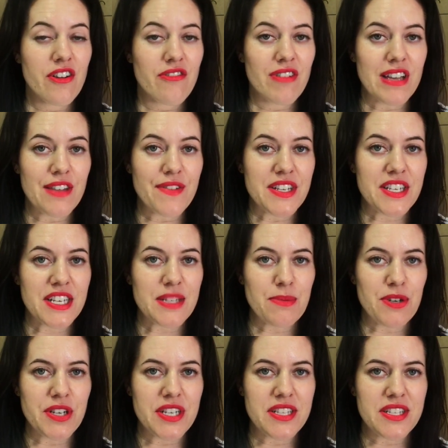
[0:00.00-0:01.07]
relevant
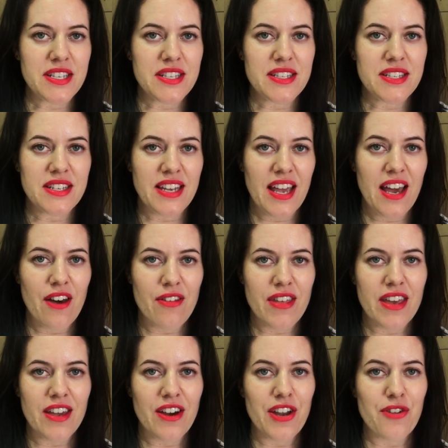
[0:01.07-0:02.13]
experiences and how
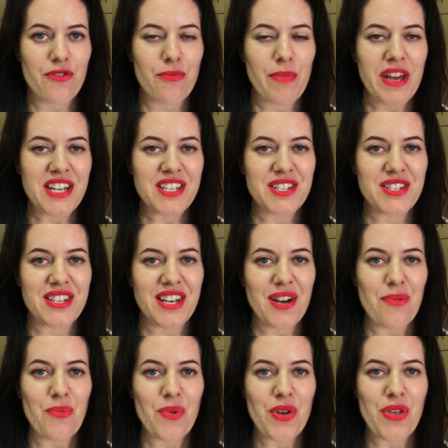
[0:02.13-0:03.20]
they kind of match
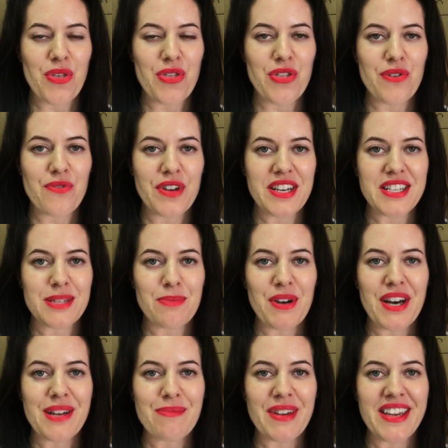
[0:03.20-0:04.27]
with the figures
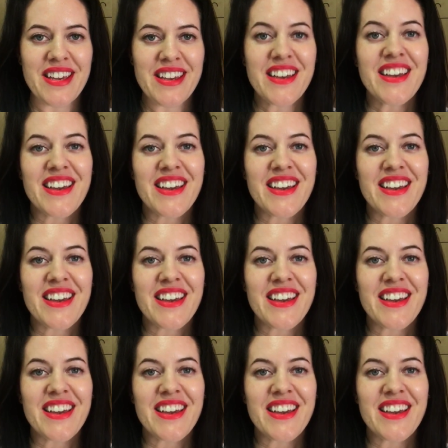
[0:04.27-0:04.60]
behind me.